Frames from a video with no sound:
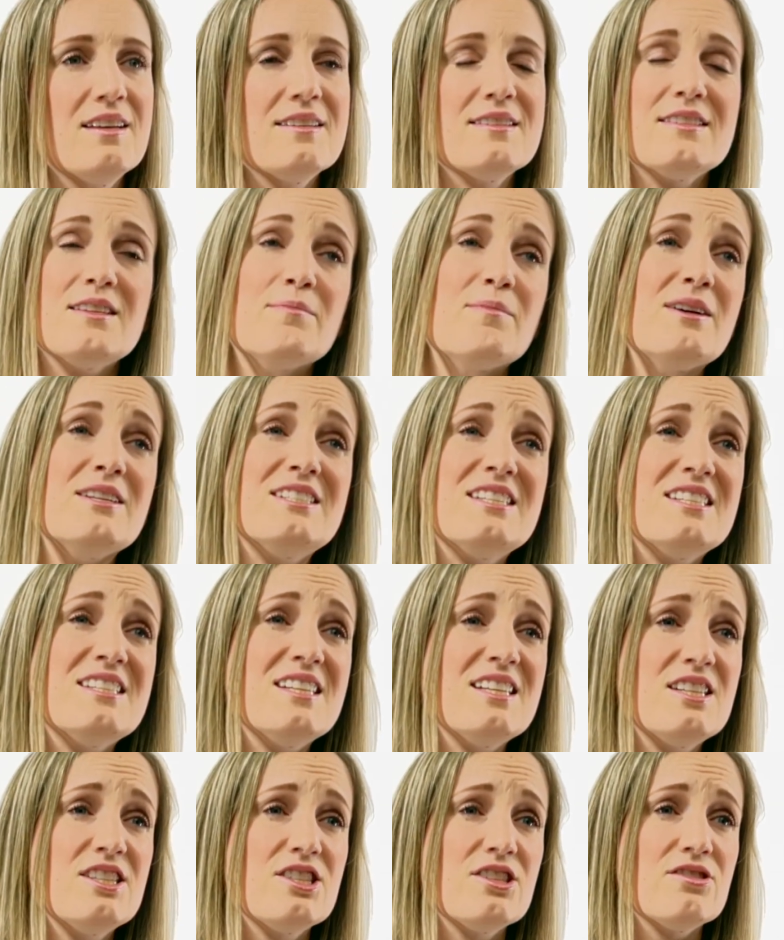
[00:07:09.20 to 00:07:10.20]
Some
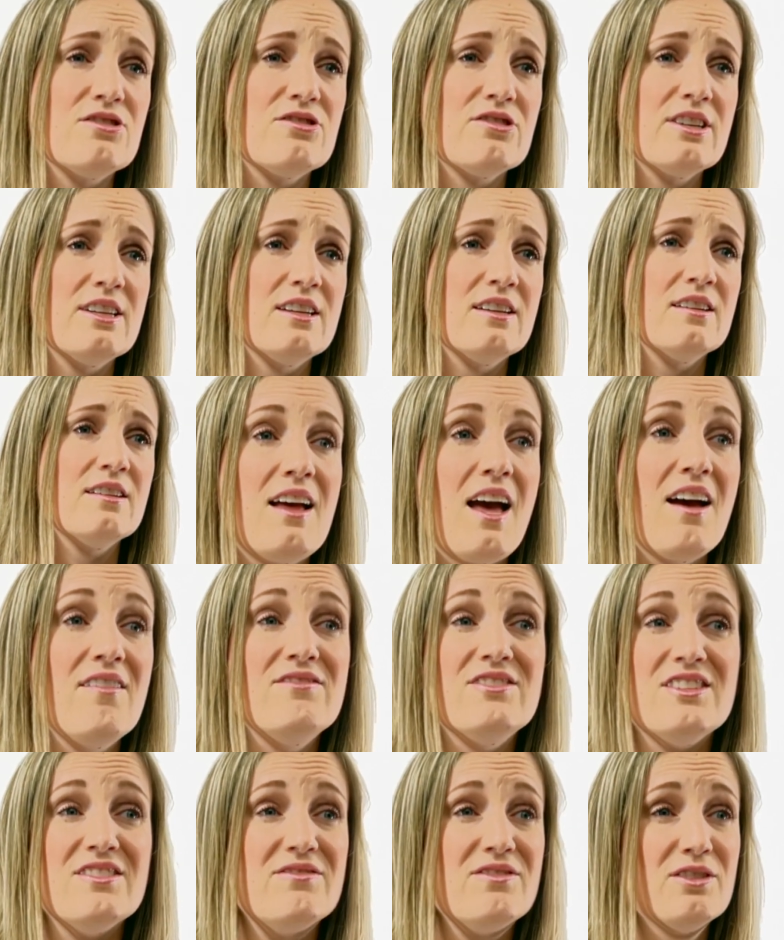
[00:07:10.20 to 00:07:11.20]
autistic children have
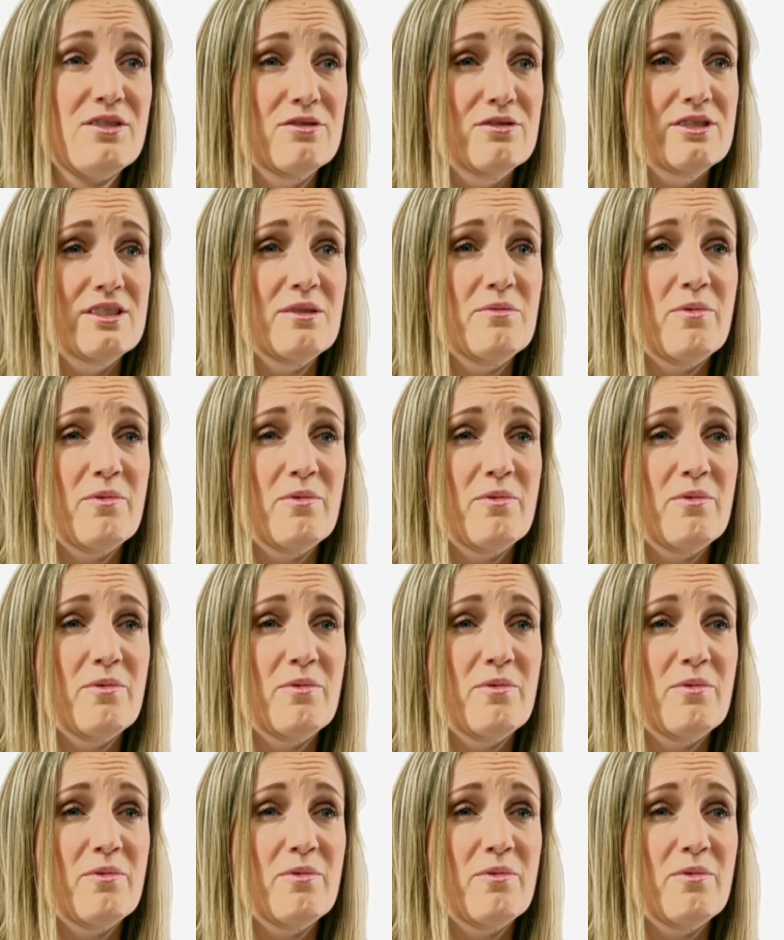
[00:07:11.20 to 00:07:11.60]
difficulty